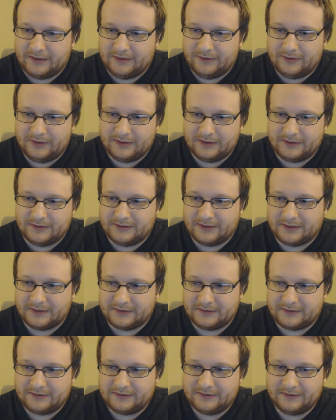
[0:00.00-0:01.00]
and you can
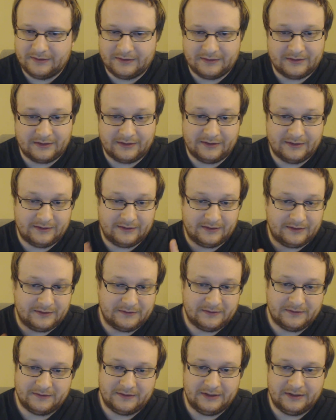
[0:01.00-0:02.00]
adjust, just like the
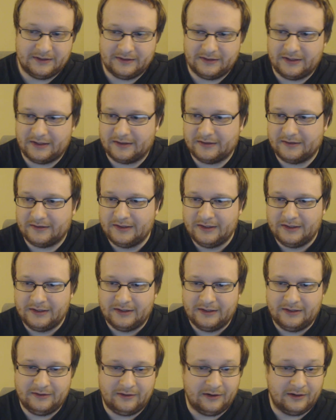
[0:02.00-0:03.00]
615 again,
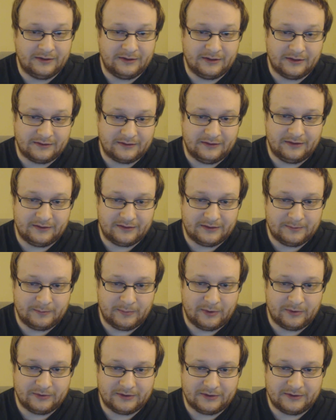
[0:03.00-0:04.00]
you can adjust the
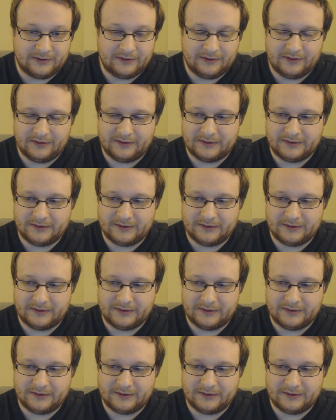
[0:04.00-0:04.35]
exposure.